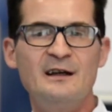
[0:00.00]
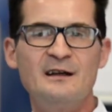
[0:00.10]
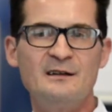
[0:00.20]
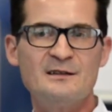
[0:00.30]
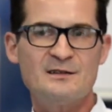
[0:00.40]

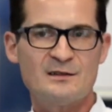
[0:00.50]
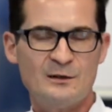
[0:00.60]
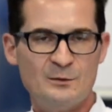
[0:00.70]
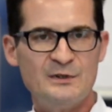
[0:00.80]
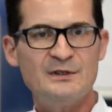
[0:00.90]
it is
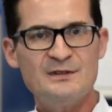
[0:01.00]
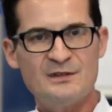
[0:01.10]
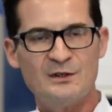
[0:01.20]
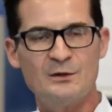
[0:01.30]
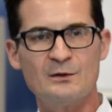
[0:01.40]
completely
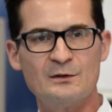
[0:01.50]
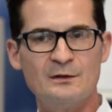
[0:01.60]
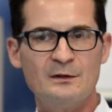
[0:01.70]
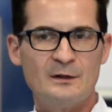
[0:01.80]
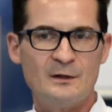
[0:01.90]
secured
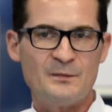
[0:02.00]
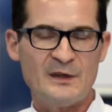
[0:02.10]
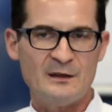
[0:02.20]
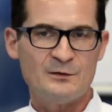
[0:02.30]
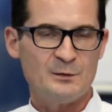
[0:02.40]

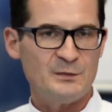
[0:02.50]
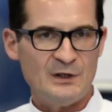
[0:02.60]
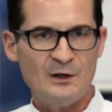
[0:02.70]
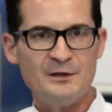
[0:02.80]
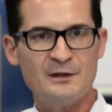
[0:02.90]
from the
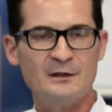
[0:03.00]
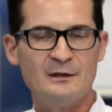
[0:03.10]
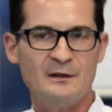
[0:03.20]
other